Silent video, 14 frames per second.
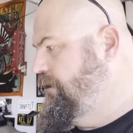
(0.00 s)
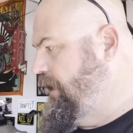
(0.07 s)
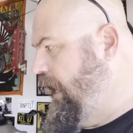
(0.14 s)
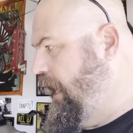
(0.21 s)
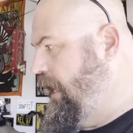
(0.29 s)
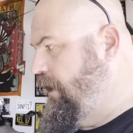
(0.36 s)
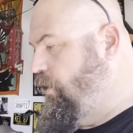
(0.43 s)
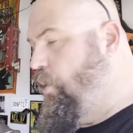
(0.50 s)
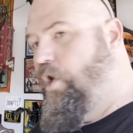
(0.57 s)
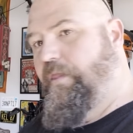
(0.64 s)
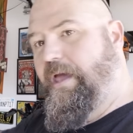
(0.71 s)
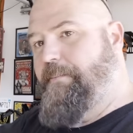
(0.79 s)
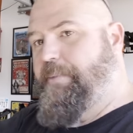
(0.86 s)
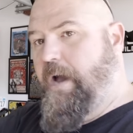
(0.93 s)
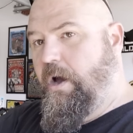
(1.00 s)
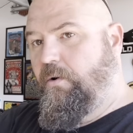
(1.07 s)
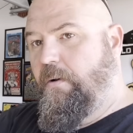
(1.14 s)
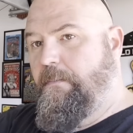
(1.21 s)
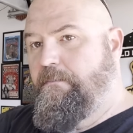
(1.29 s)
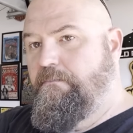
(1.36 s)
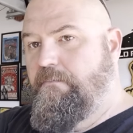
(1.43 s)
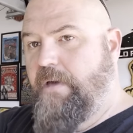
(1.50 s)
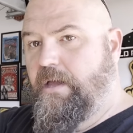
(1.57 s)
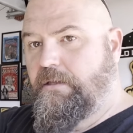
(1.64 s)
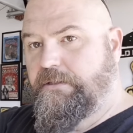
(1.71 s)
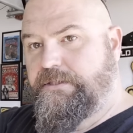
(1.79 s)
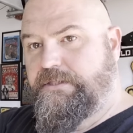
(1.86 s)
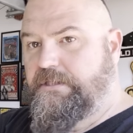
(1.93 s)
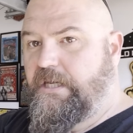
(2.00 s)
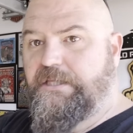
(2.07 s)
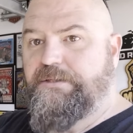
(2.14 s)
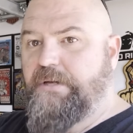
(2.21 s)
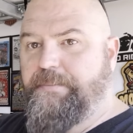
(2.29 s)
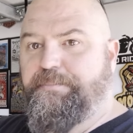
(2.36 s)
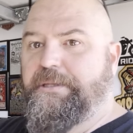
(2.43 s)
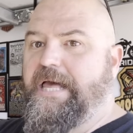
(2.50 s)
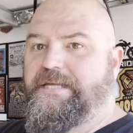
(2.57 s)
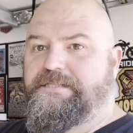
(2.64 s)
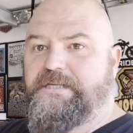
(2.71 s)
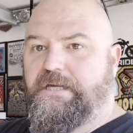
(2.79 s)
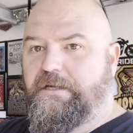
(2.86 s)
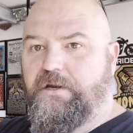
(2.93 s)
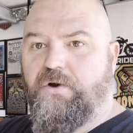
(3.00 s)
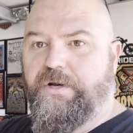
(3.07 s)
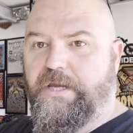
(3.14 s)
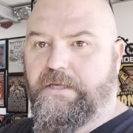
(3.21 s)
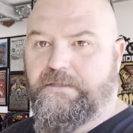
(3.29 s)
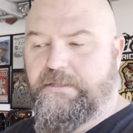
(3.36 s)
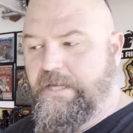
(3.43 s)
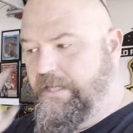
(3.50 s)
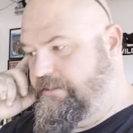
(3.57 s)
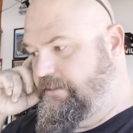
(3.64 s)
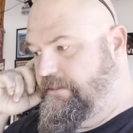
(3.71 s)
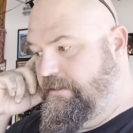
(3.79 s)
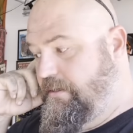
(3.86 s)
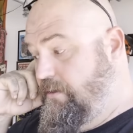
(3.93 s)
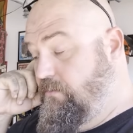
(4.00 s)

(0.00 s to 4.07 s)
and all that powder melts into a plastic coating that's